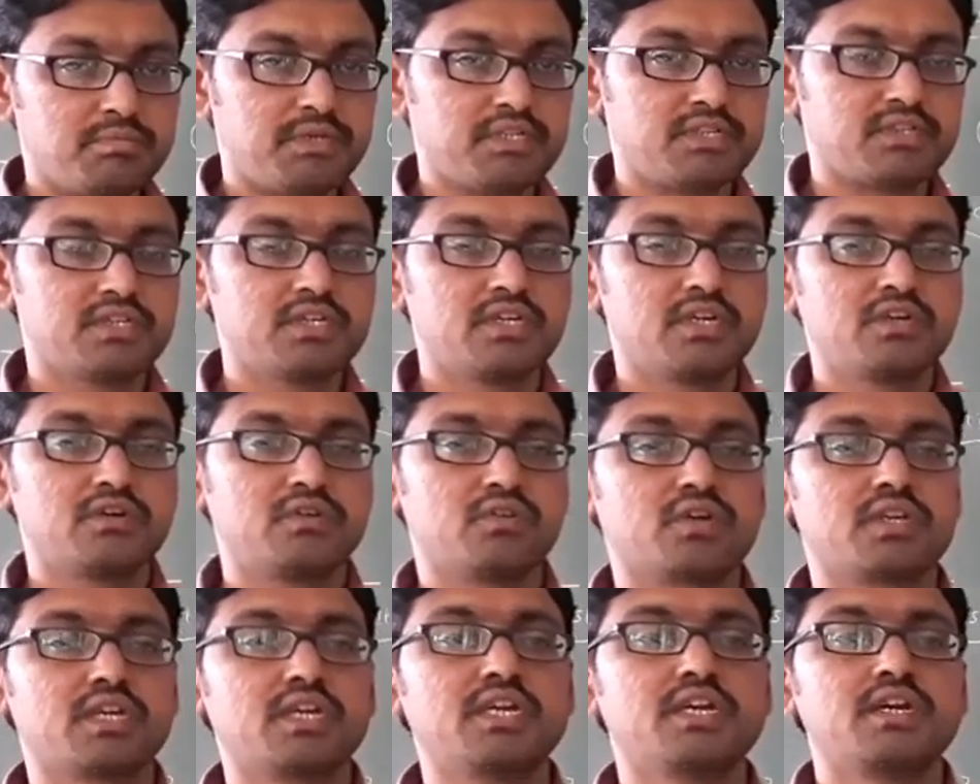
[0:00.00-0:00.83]
much.
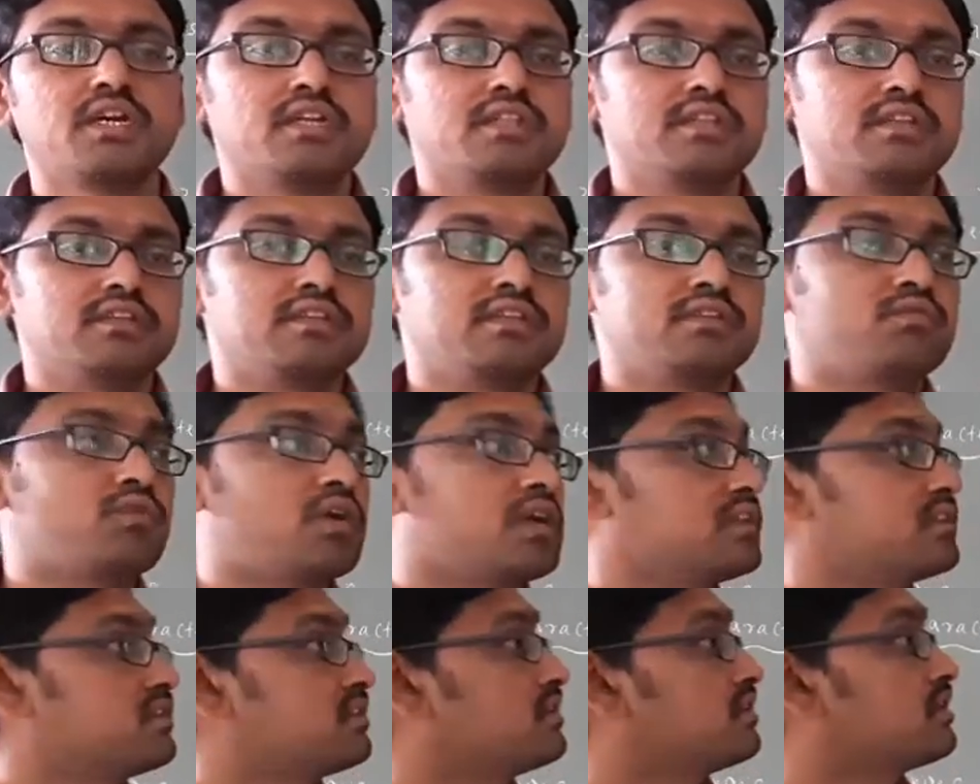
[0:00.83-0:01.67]
Okay, this is
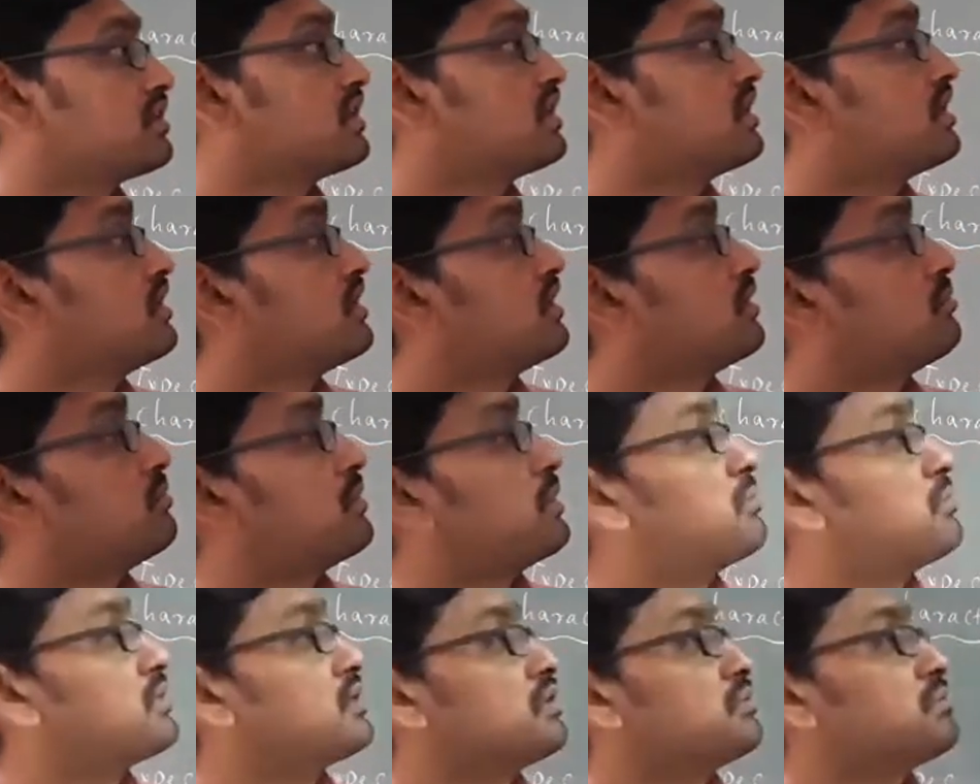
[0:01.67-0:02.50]
the
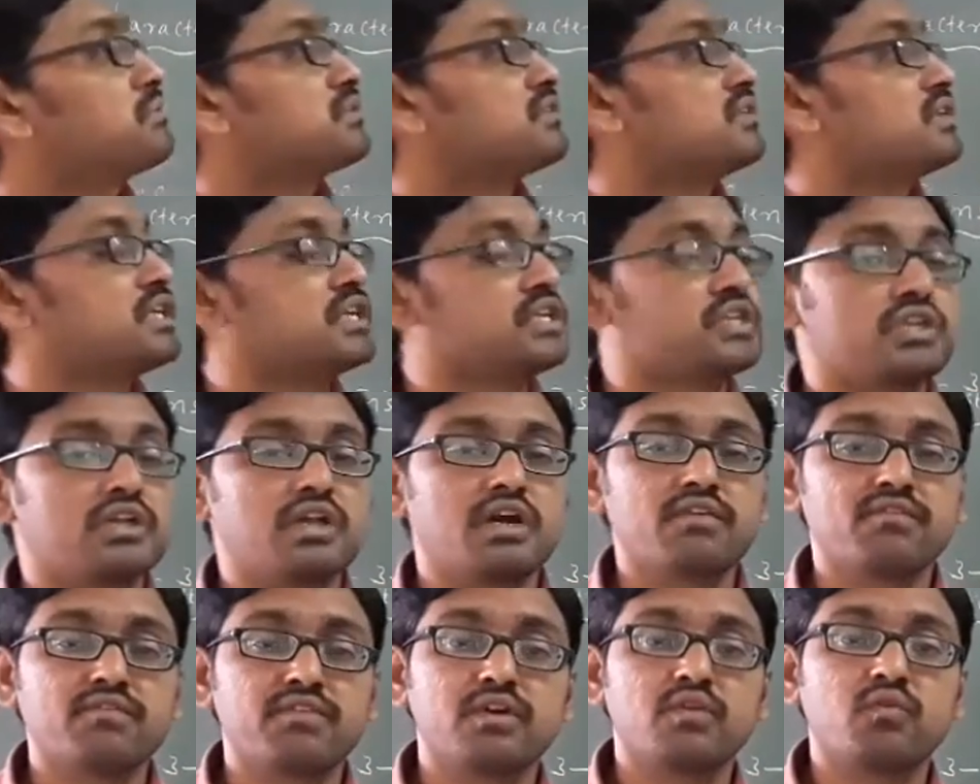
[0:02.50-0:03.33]
memory representation
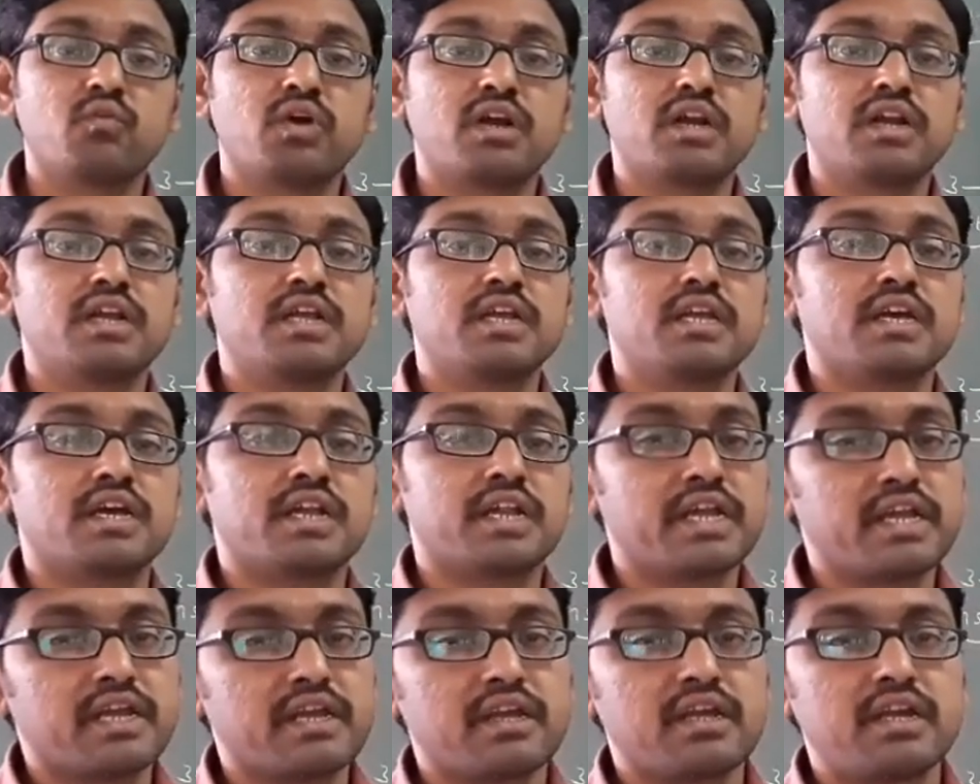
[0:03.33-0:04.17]
of a 1D
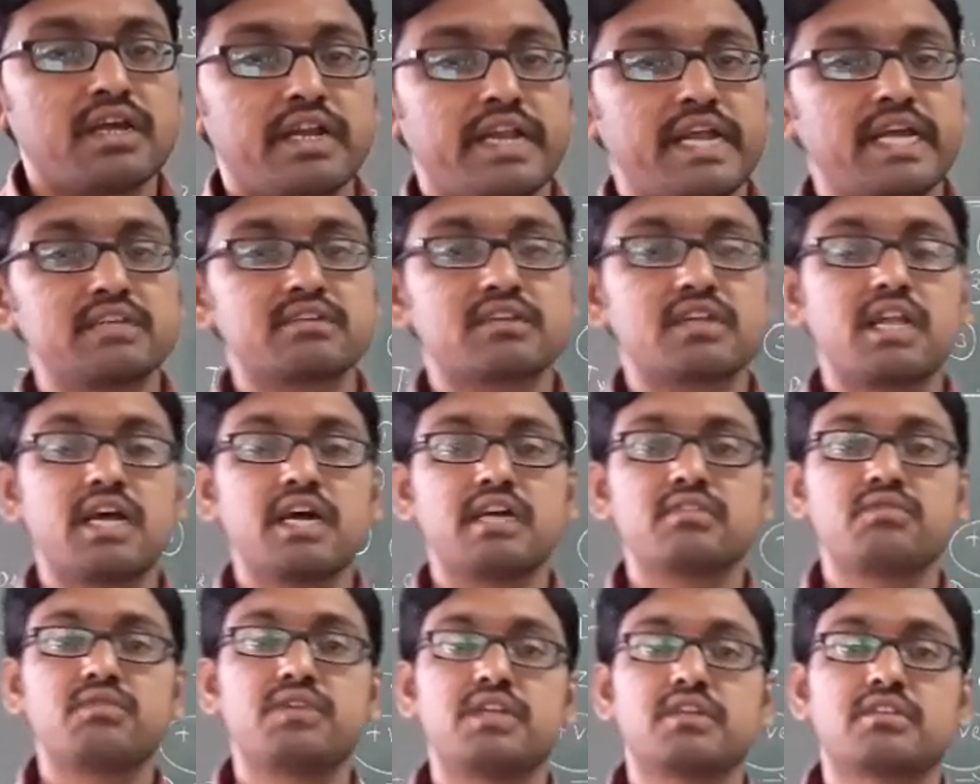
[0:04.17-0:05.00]
array. Next
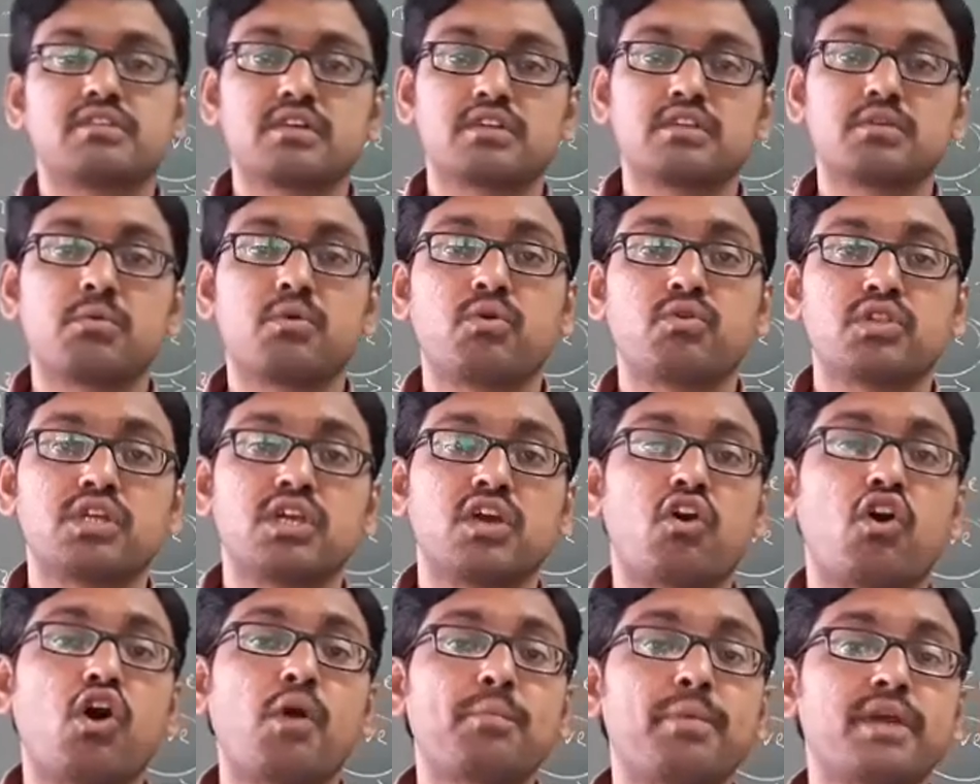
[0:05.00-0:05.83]
class we discuss about the
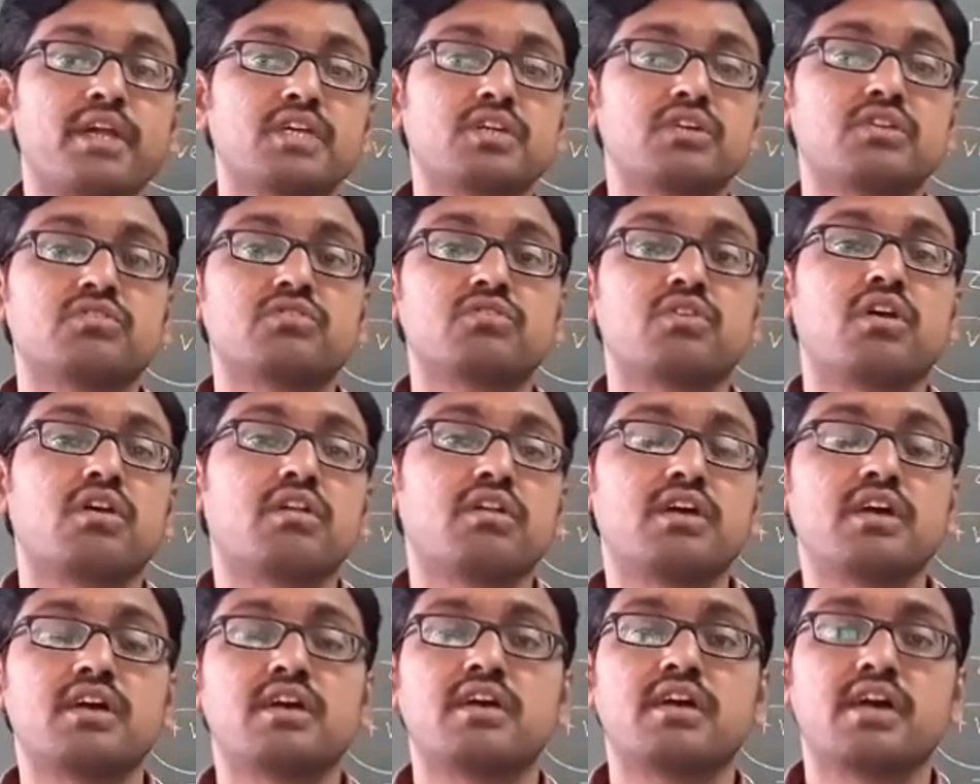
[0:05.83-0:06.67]
operations on
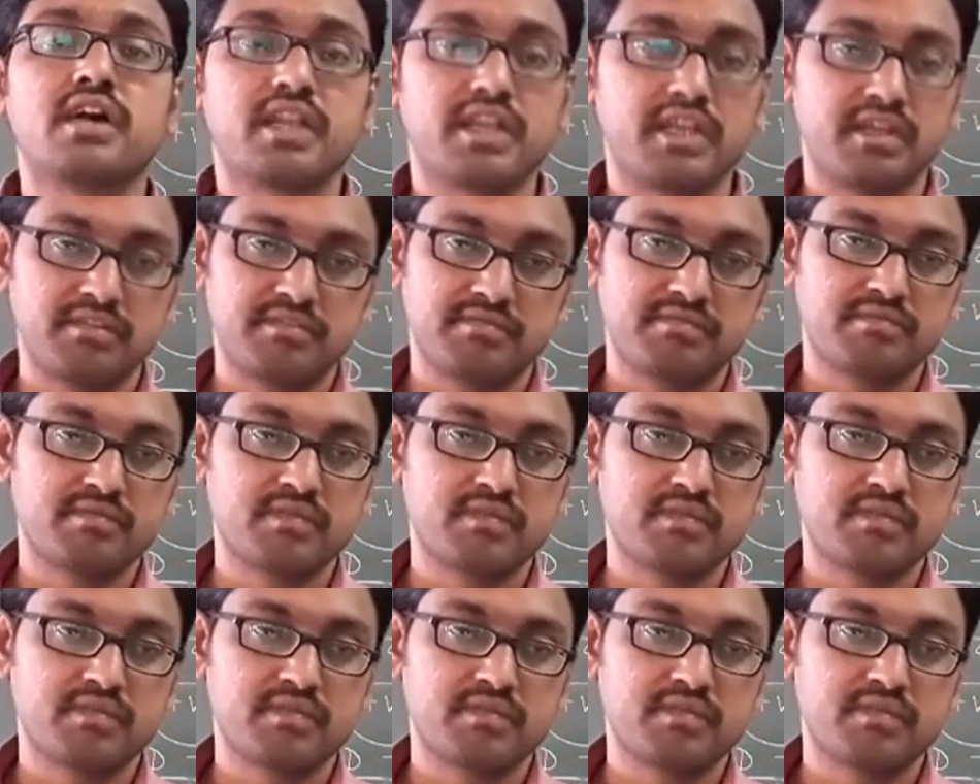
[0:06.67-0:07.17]
a array.